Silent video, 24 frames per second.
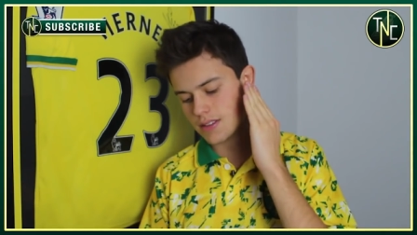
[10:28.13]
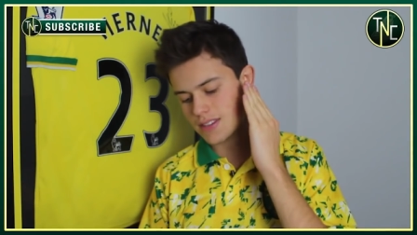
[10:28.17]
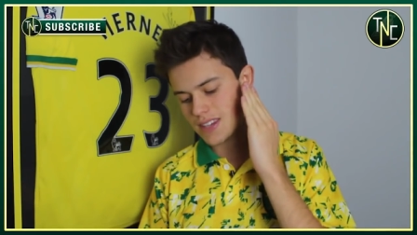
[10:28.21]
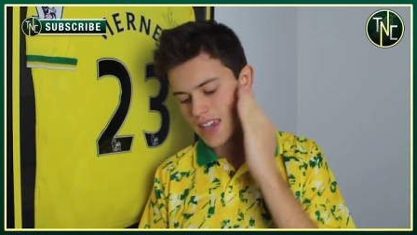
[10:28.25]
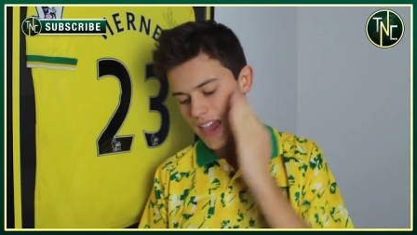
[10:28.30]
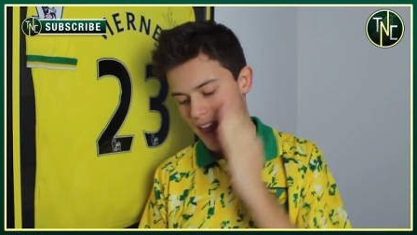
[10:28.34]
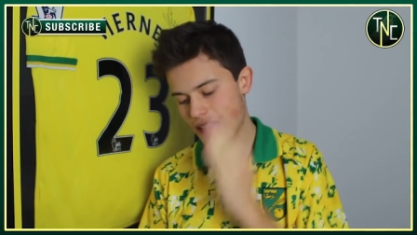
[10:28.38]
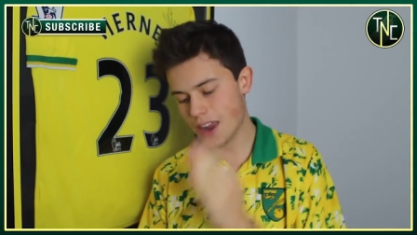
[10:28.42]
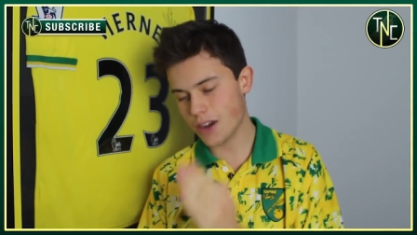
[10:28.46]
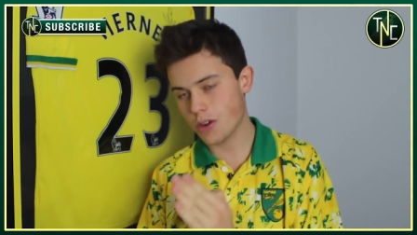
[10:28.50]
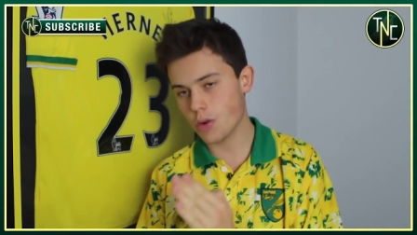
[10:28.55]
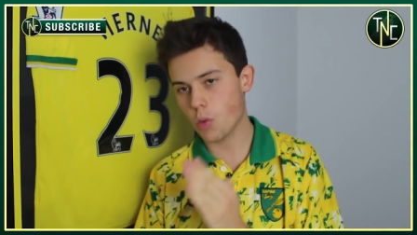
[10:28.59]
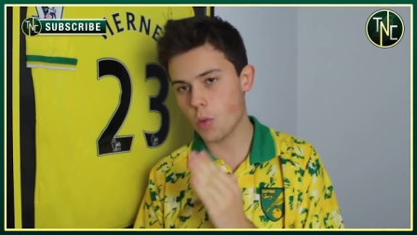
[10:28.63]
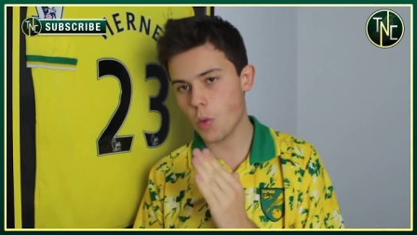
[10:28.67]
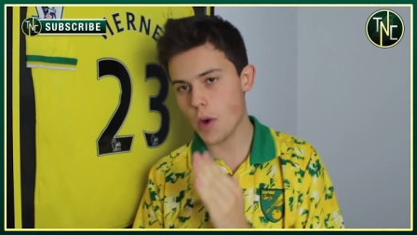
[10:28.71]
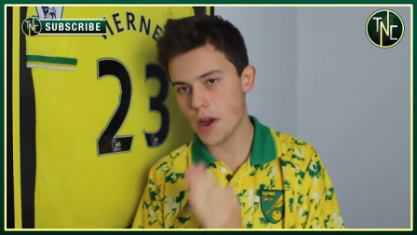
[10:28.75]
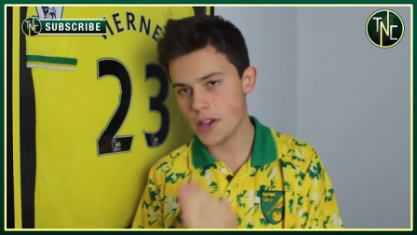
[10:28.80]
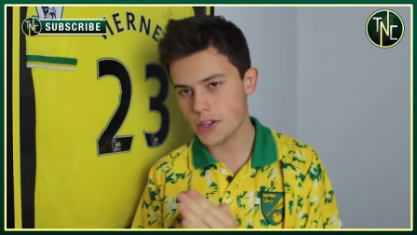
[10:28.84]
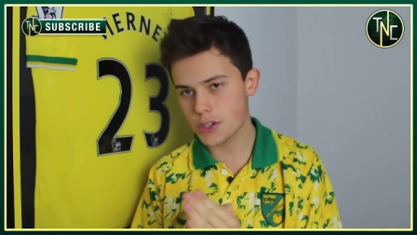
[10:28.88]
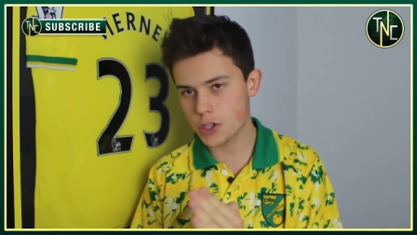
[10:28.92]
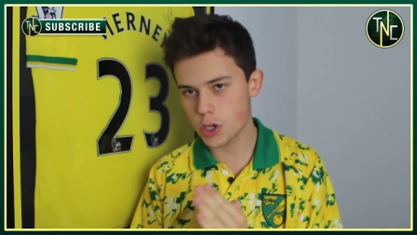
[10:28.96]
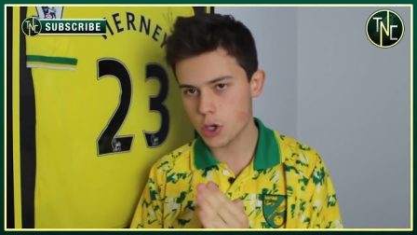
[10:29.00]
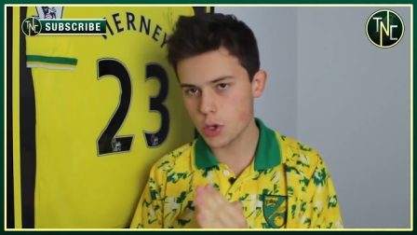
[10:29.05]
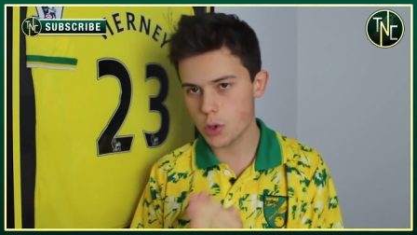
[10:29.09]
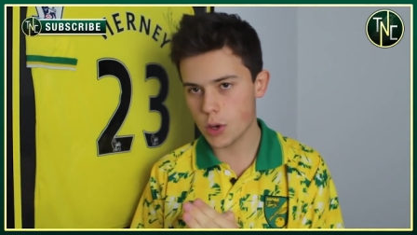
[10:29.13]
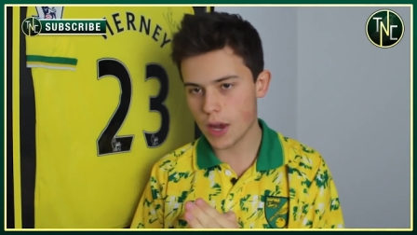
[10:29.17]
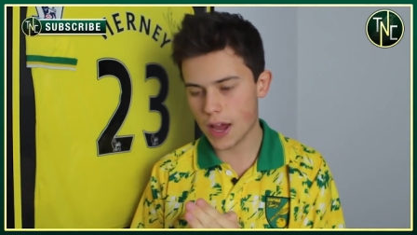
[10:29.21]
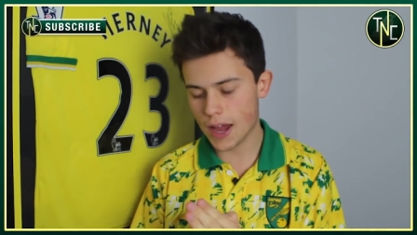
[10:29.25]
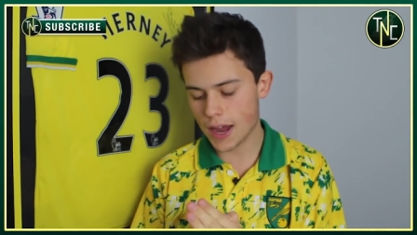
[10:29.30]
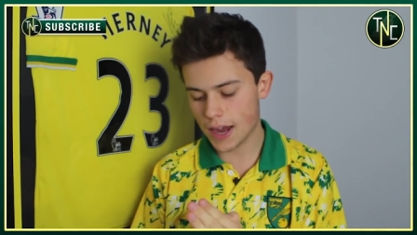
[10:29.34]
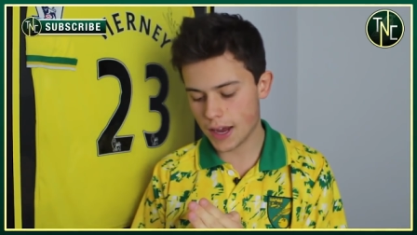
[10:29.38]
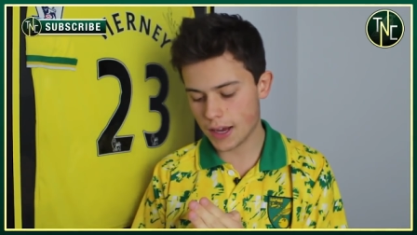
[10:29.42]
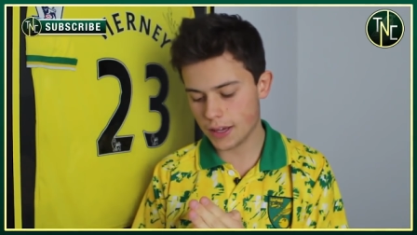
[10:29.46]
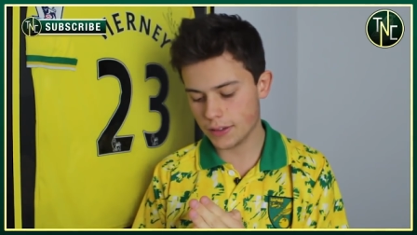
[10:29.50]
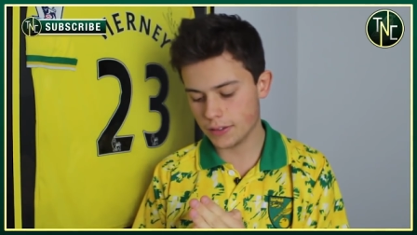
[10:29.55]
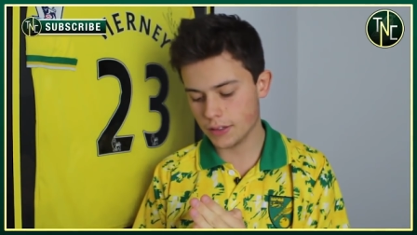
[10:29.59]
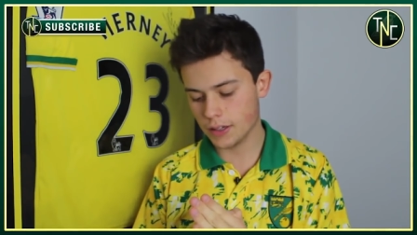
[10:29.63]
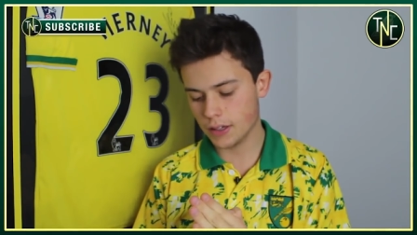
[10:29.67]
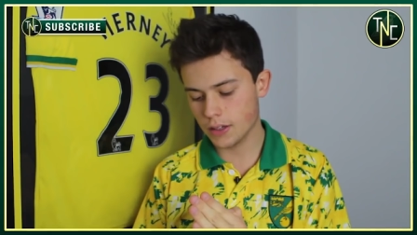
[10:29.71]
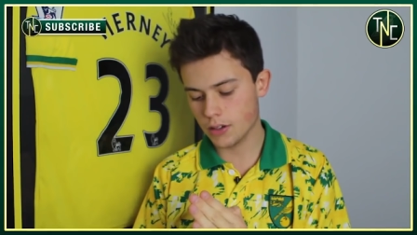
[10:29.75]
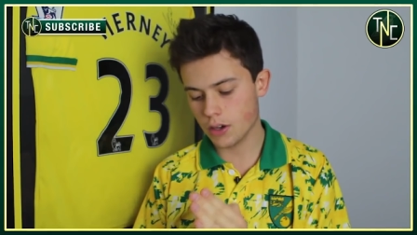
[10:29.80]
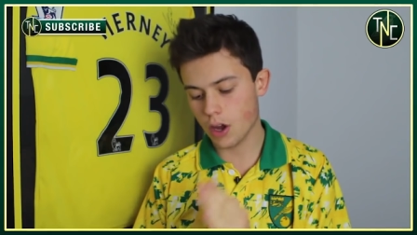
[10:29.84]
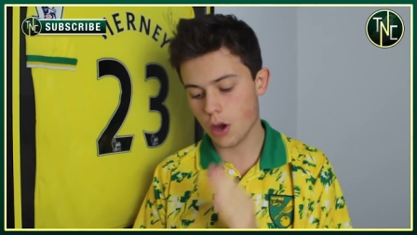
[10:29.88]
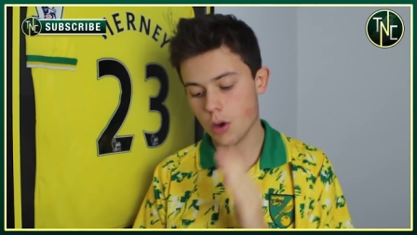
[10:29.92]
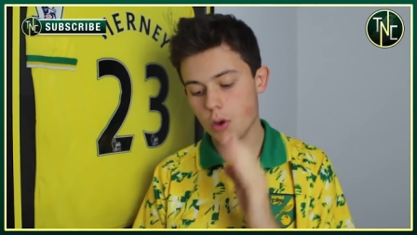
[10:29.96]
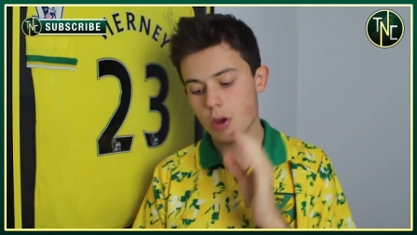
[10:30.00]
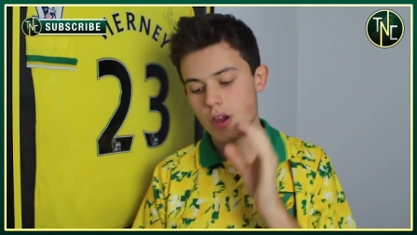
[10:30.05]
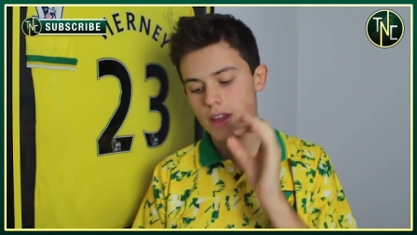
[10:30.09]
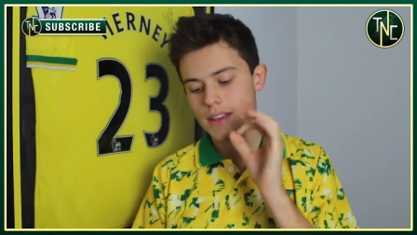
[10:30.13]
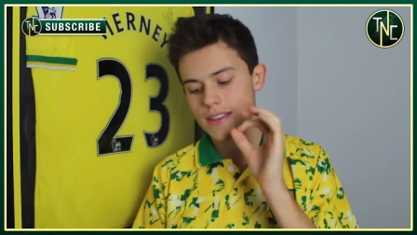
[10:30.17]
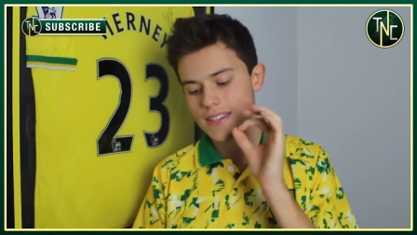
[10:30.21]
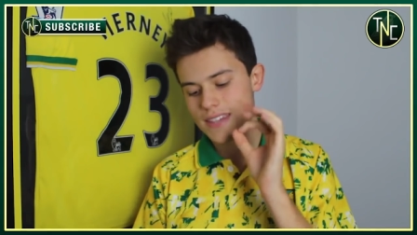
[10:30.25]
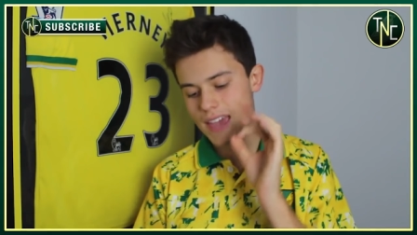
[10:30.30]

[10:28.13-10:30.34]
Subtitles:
10 Wes Houlihan, no,